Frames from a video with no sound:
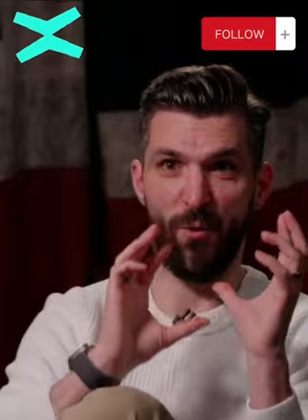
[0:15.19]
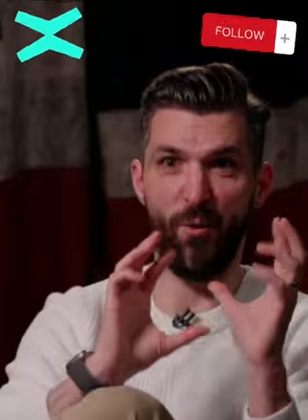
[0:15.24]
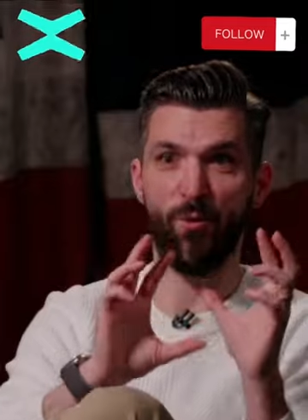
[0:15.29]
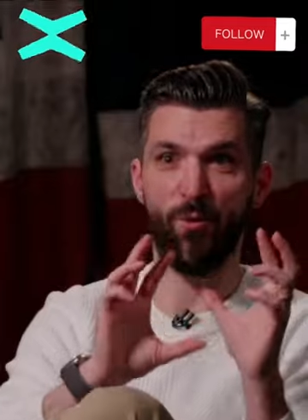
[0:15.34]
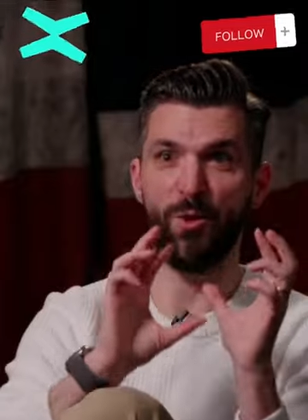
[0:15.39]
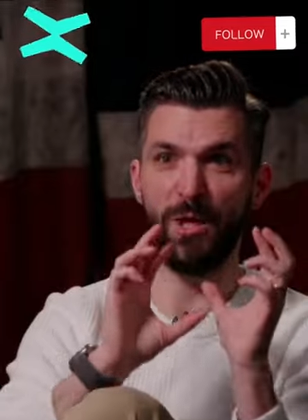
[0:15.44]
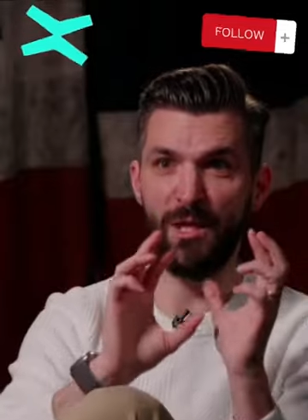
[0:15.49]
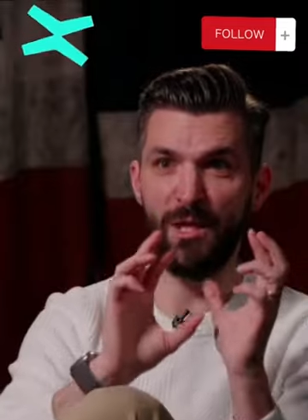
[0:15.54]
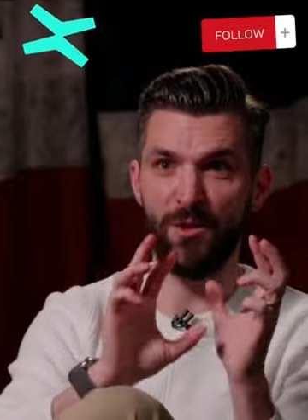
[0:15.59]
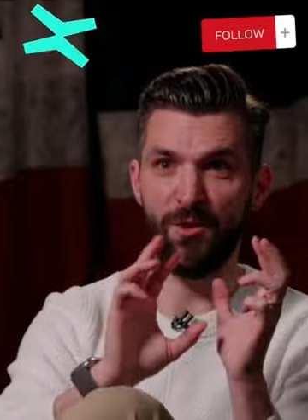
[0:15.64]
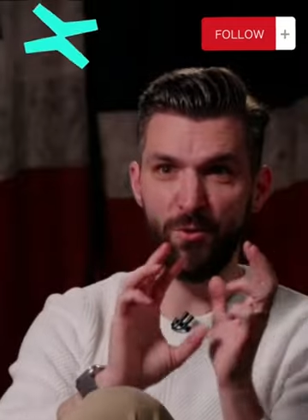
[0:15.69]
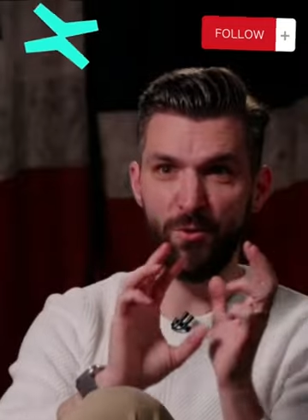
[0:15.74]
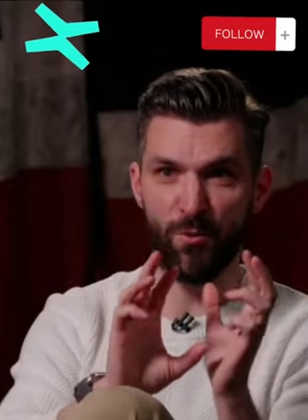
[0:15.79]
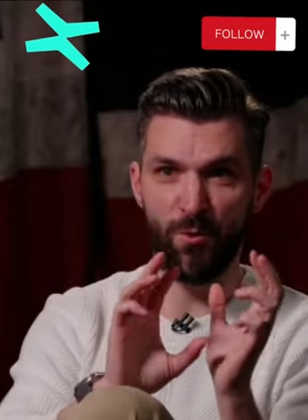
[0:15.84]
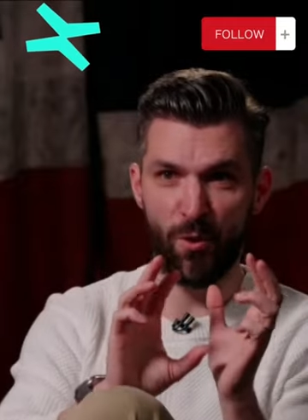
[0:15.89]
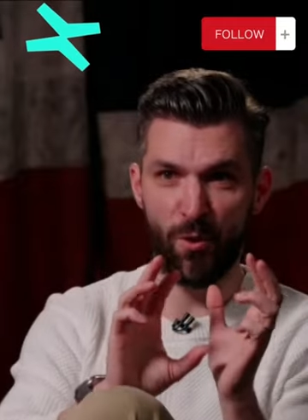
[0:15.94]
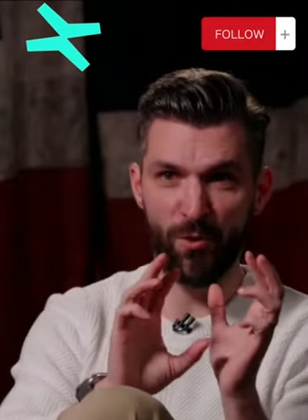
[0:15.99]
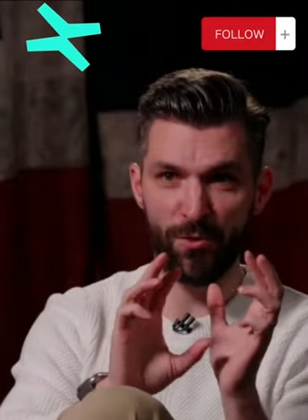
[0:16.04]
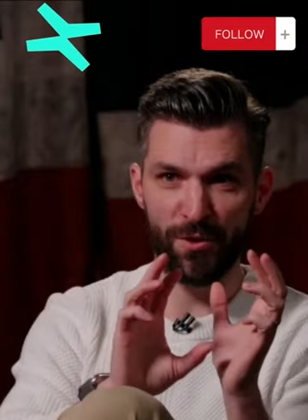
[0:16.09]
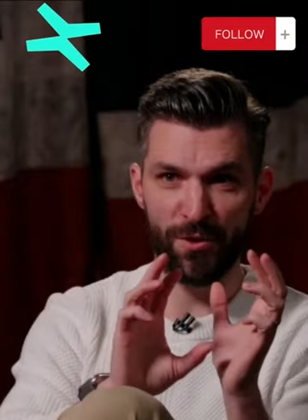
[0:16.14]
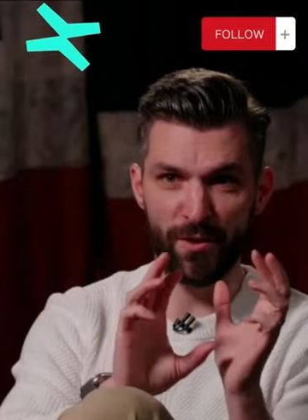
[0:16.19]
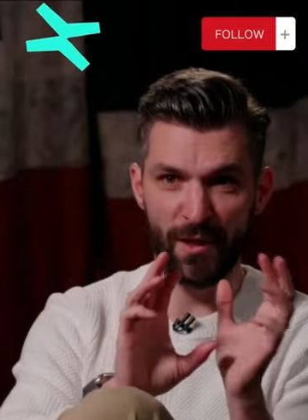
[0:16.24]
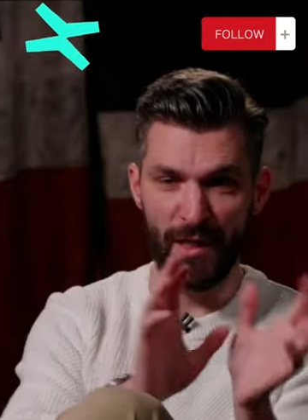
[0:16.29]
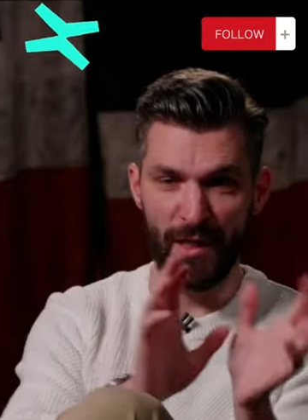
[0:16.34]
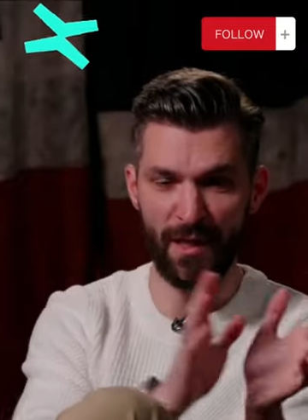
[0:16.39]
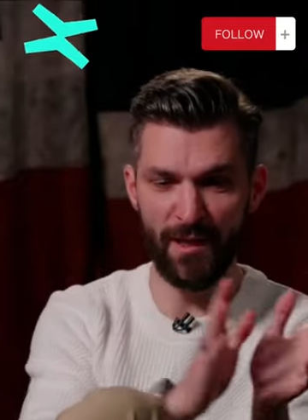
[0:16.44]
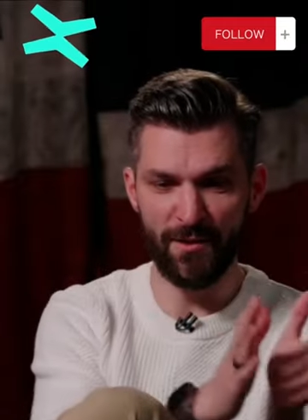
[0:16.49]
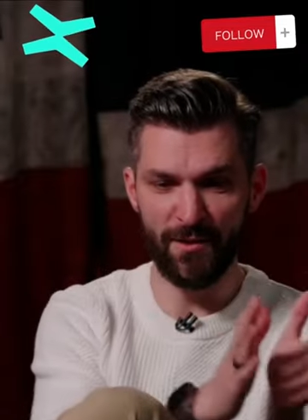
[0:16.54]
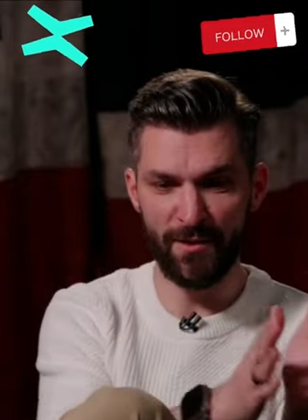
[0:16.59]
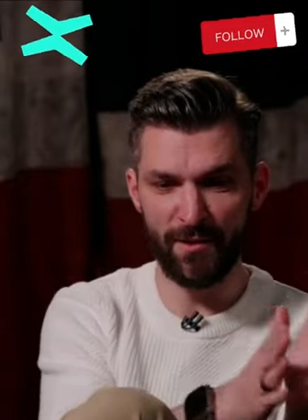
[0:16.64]
only you hold the
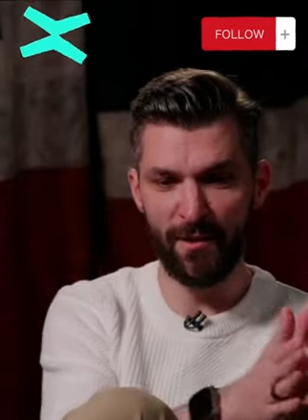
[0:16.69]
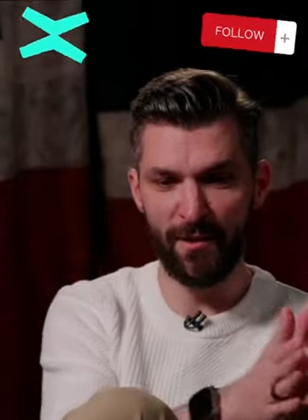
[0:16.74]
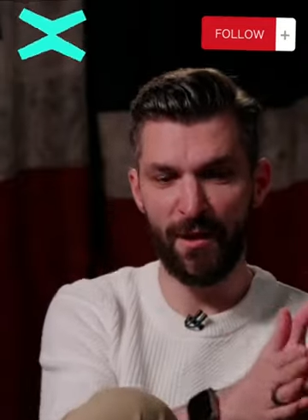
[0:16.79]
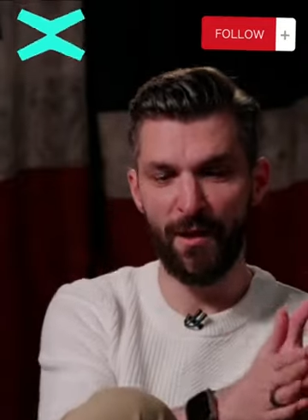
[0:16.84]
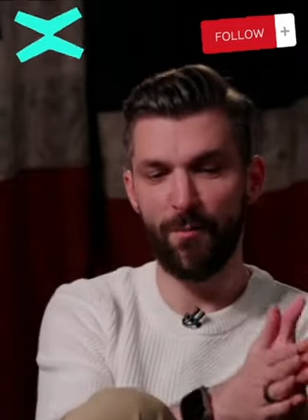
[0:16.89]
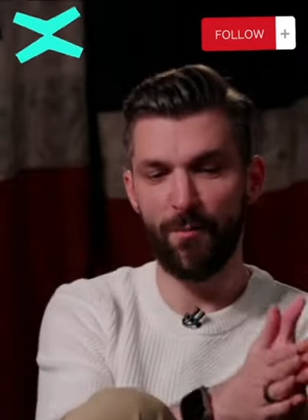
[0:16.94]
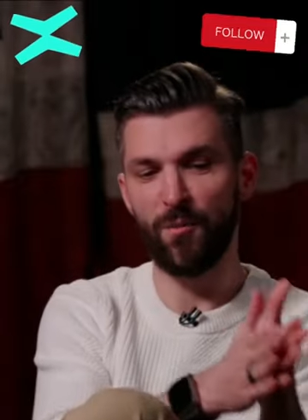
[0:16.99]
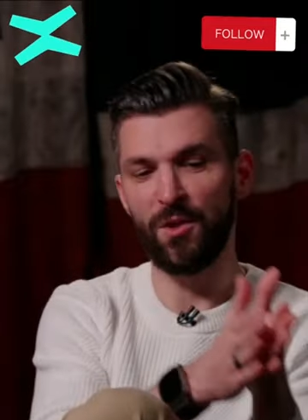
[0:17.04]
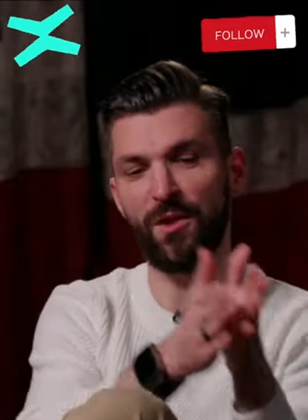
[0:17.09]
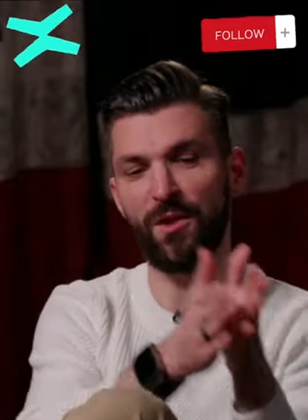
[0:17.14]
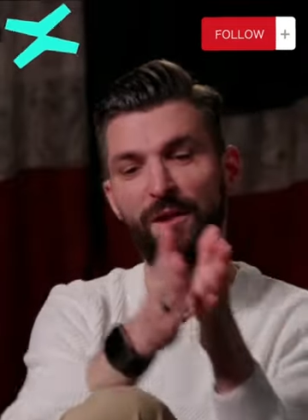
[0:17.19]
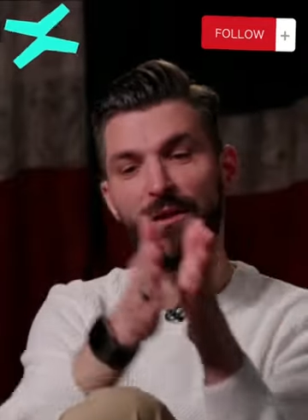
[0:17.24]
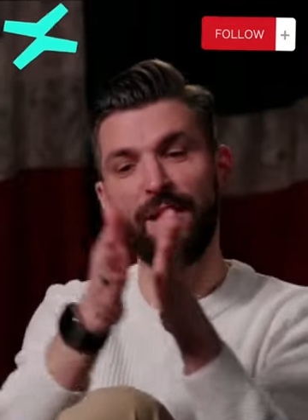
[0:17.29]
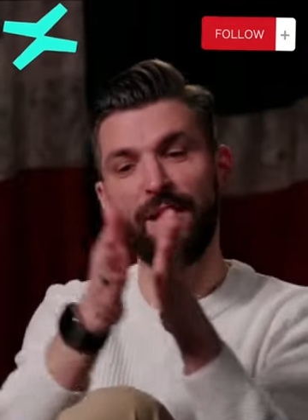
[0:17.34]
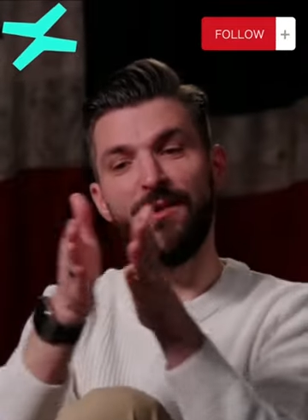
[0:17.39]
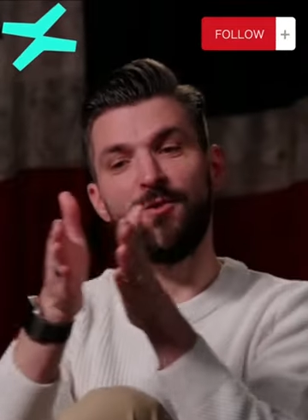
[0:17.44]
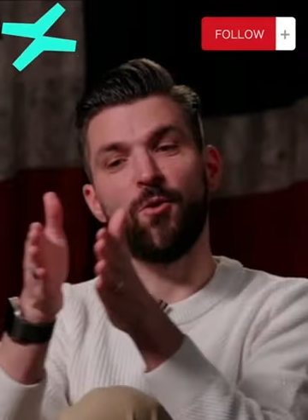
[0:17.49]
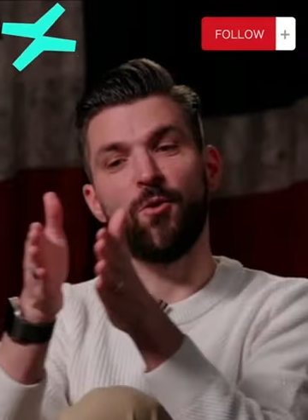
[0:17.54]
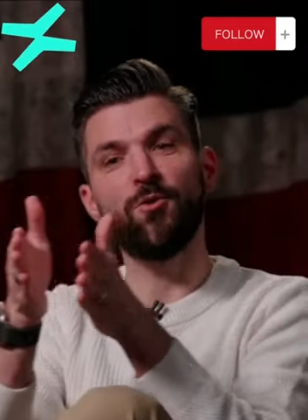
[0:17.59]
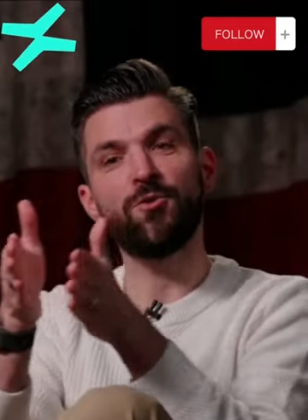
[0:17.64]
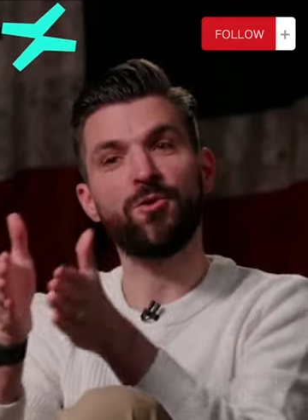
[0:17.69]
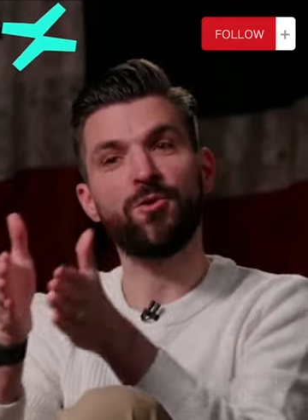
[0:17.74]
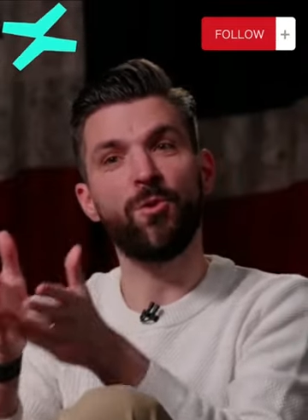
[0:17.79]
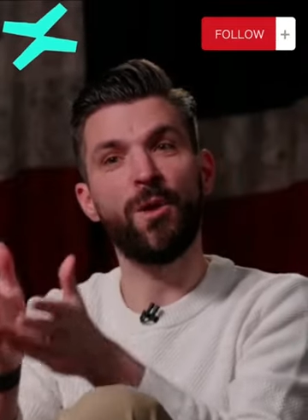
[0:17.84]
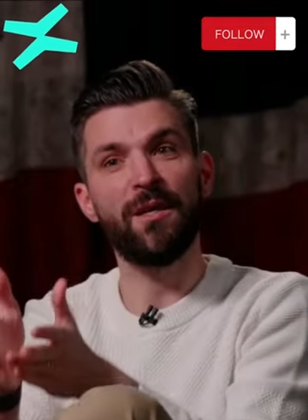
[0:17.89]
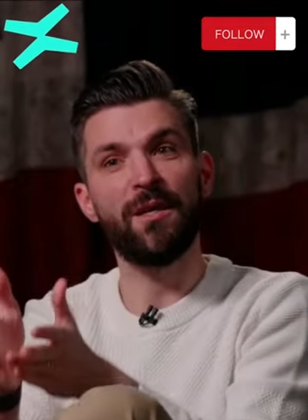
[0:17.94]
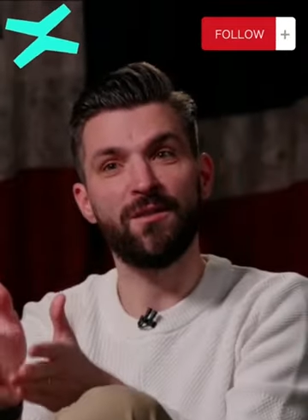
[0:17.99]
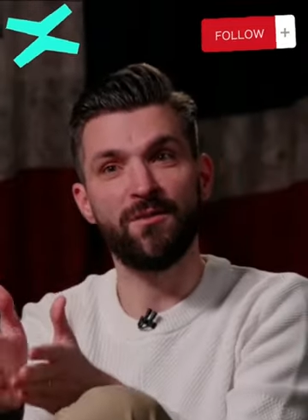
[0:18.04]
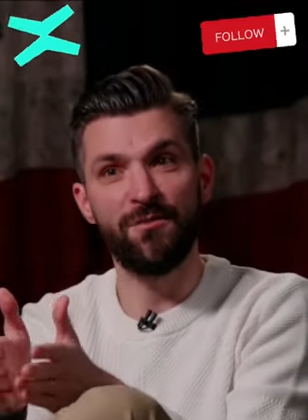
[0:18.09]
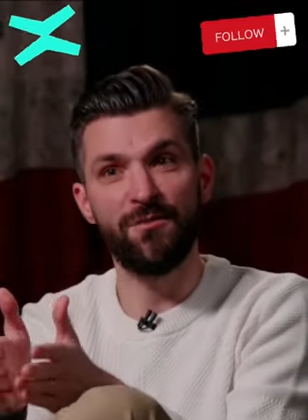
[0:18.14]
keys. But then it also
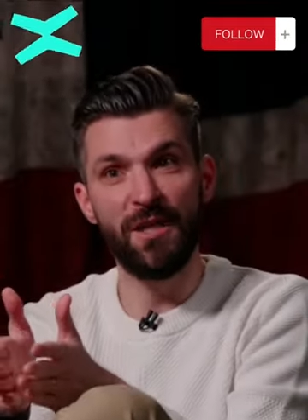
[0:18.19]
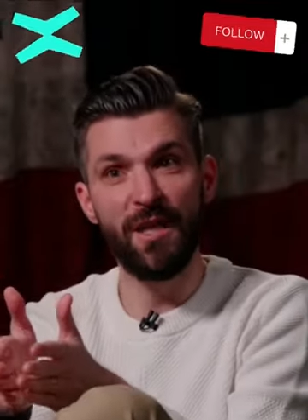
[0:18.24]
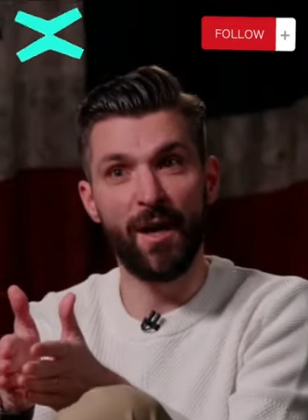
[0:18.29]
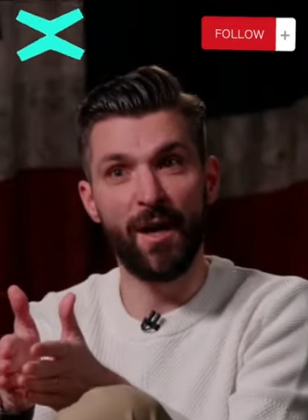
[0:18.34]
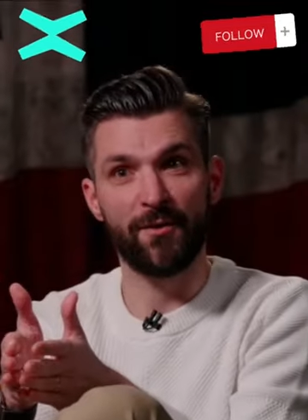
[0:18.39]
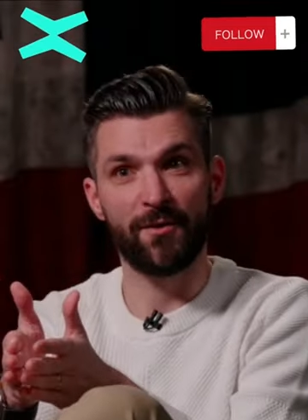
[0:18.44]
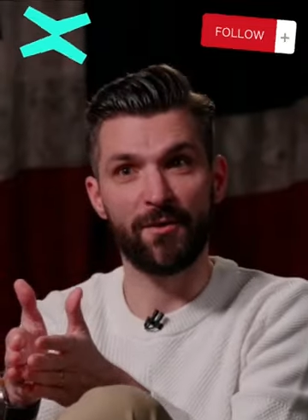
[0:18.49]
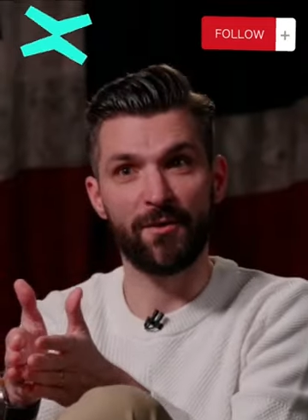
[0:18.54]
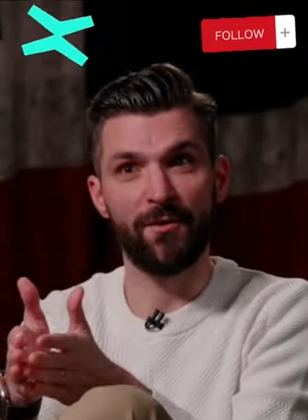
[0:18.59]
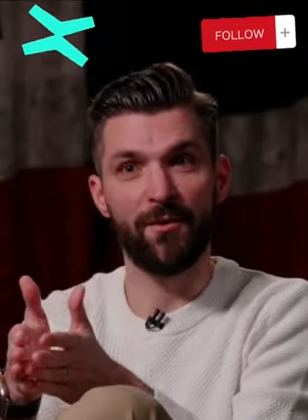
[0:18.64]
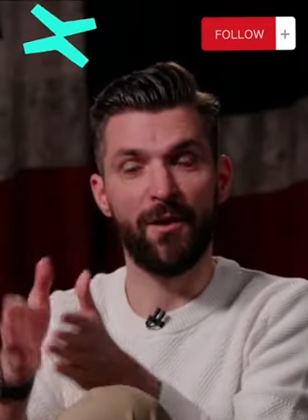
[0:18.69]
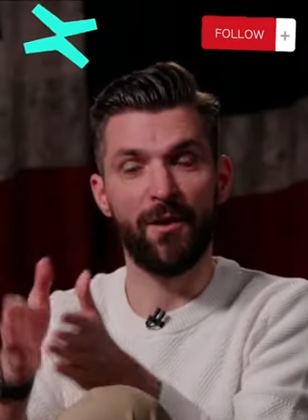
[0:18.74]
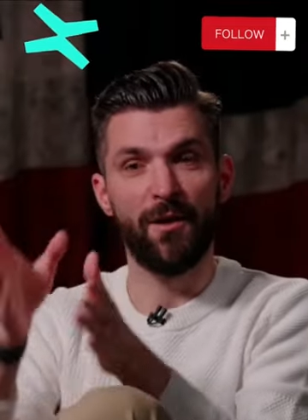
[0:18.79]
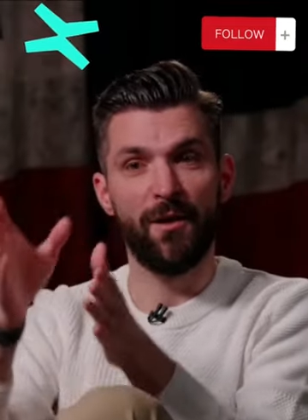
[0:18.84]
has fiat.